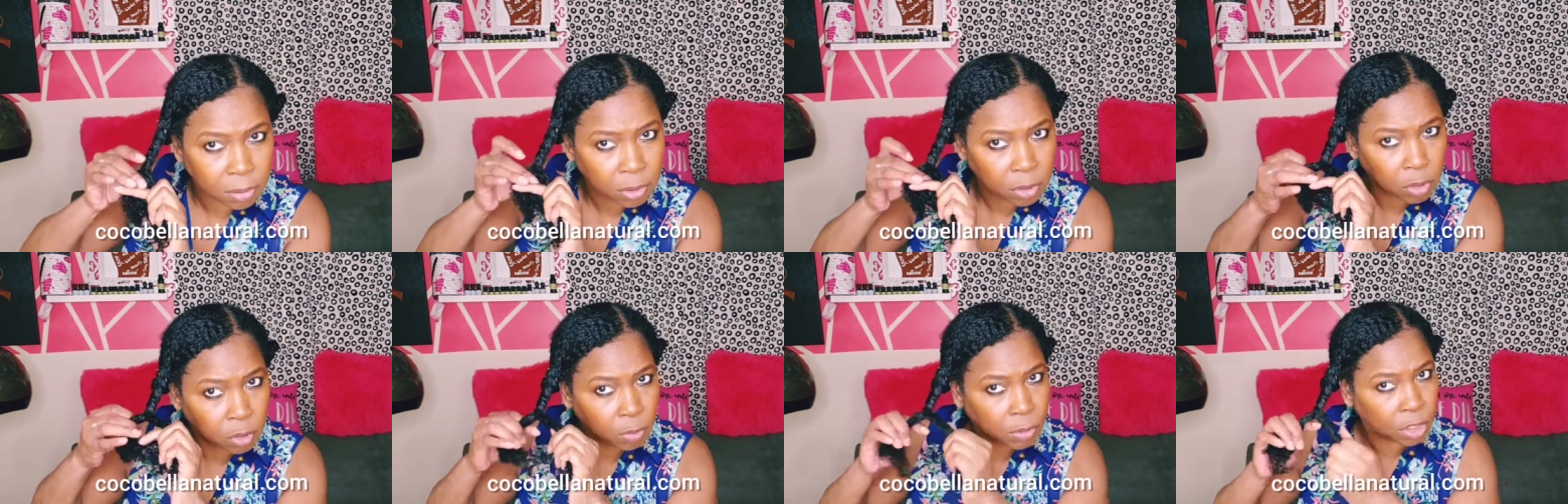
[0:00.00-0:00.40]

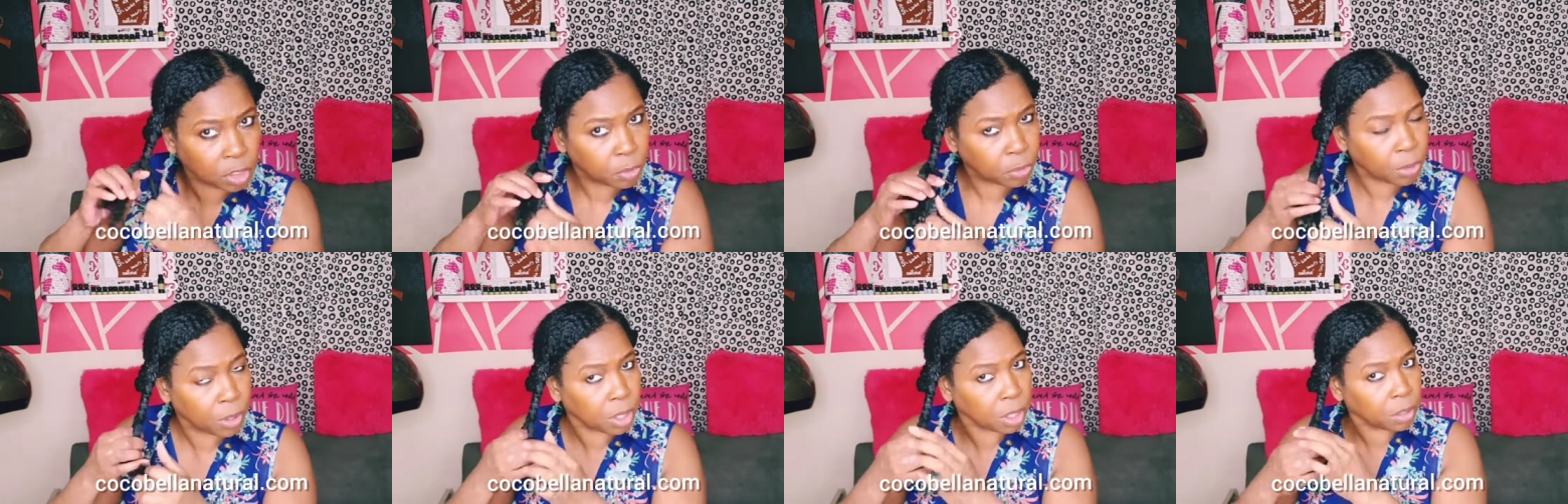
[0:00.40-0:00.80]
too much
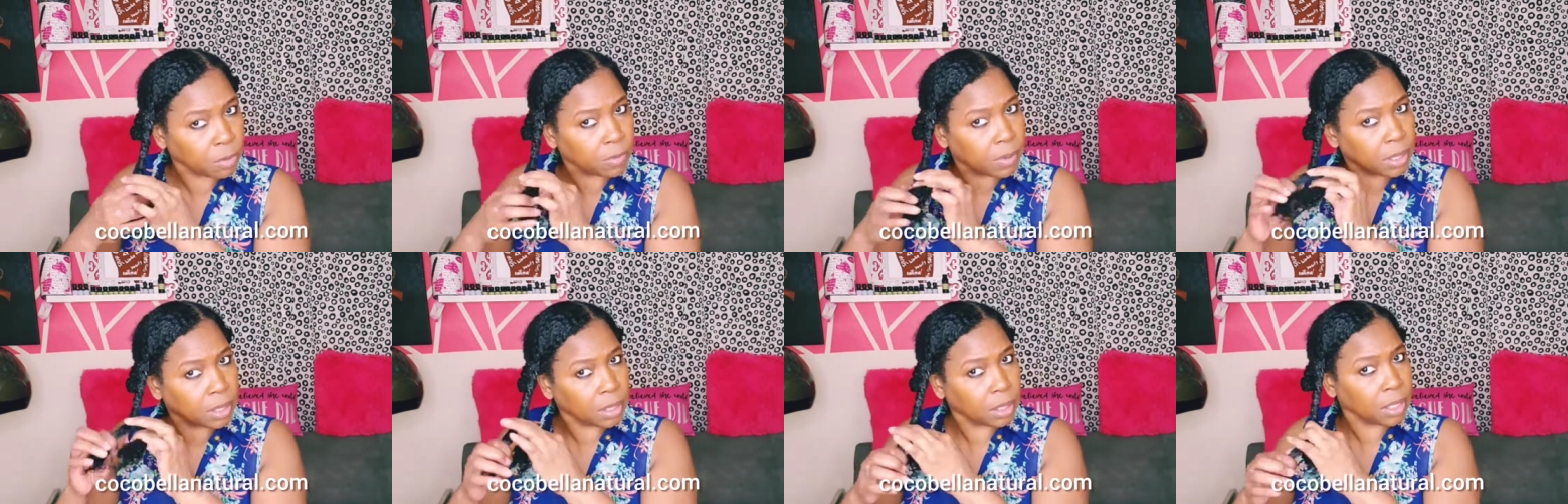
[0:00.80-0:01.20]
product
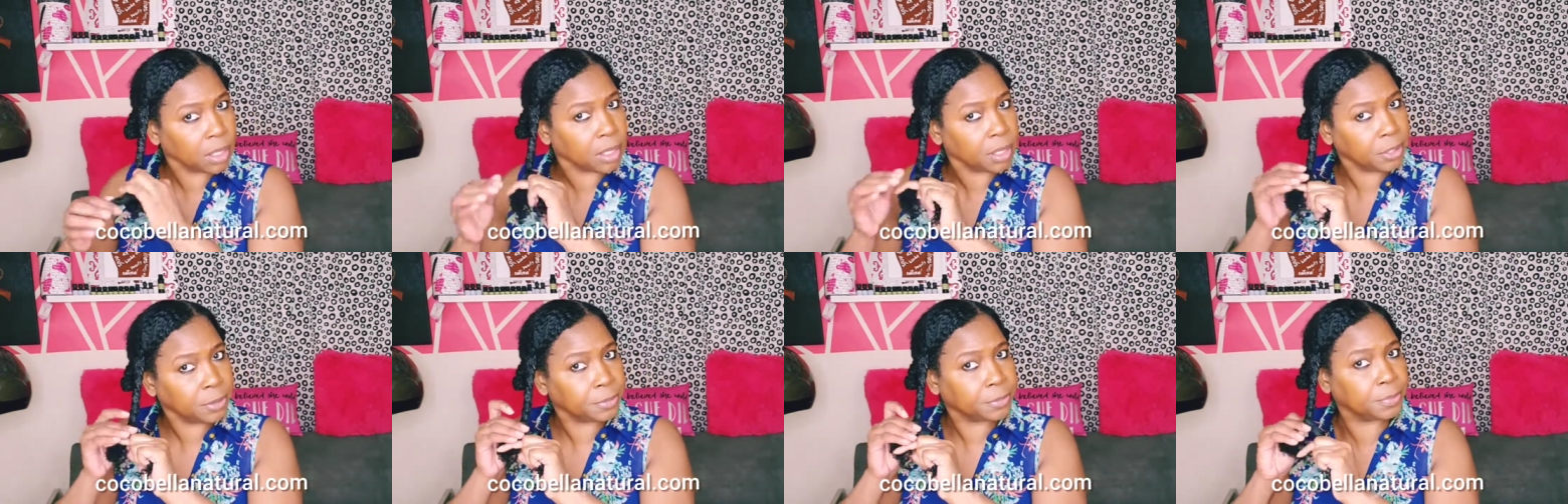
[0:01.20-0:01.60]
right
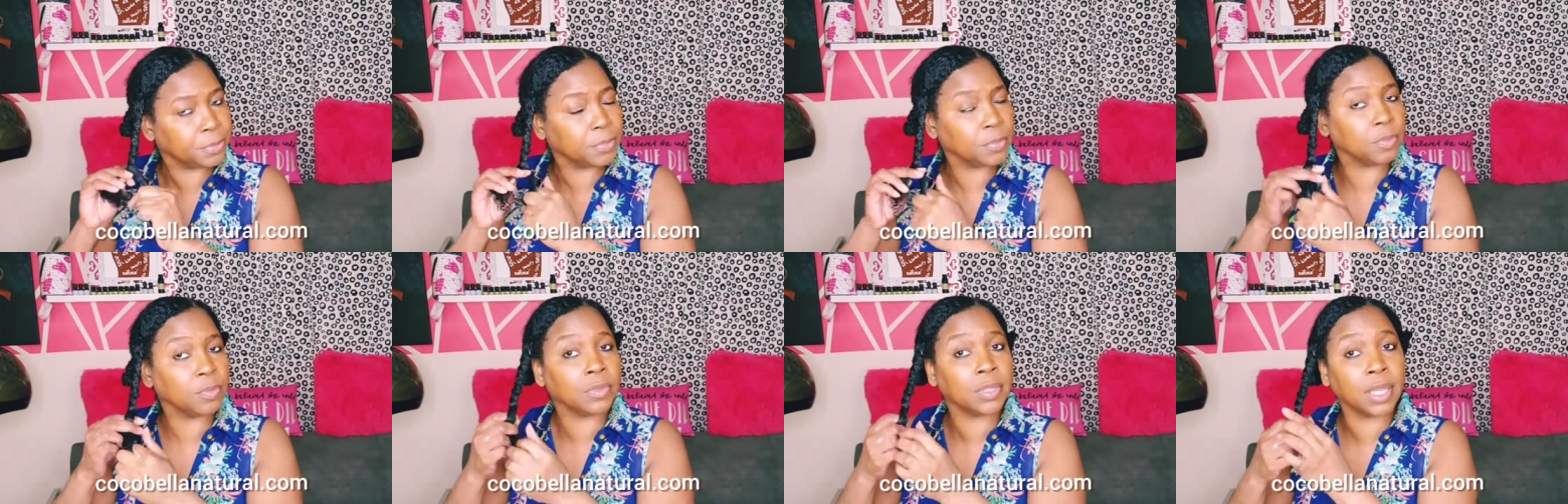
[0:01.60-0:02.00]
there.
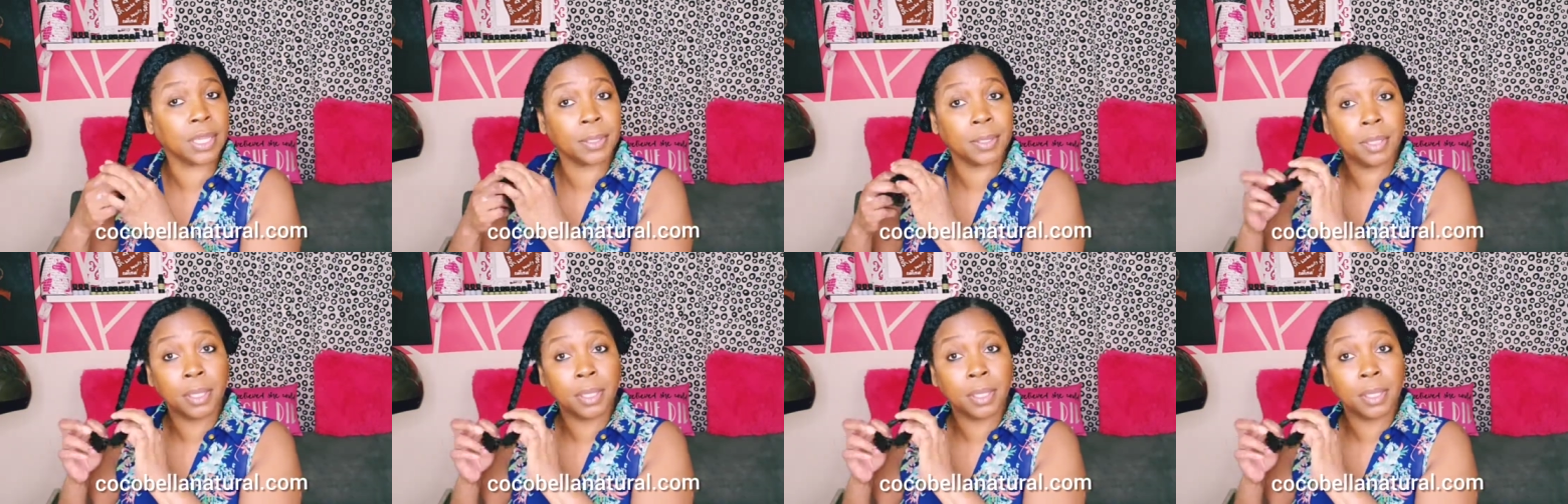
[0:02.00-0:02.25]
Okay.